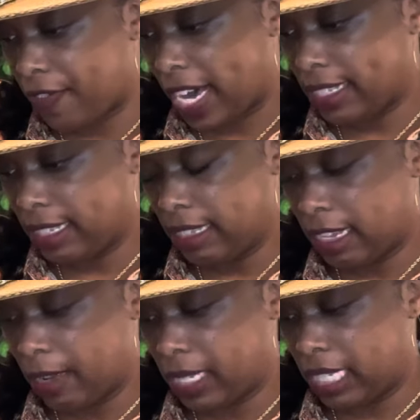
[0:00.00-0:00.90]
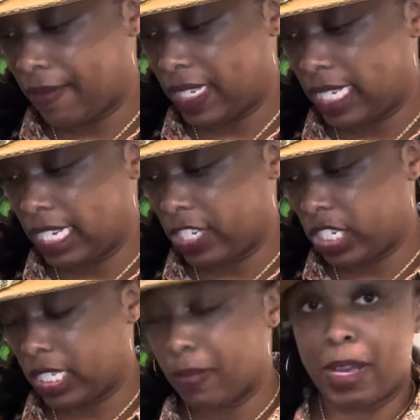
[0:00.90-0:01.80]
devices up to 17
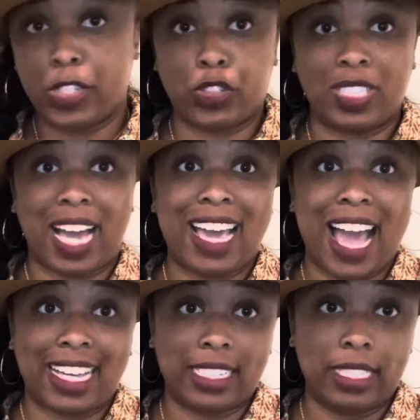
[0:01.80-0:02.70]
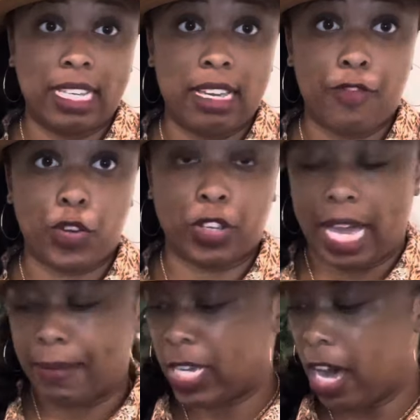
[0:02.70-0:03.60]
inches measured diagonally for your
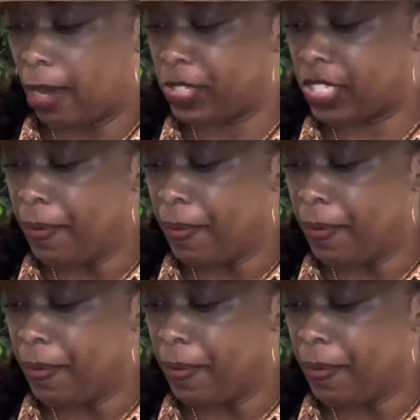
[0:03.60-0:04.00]
laptops.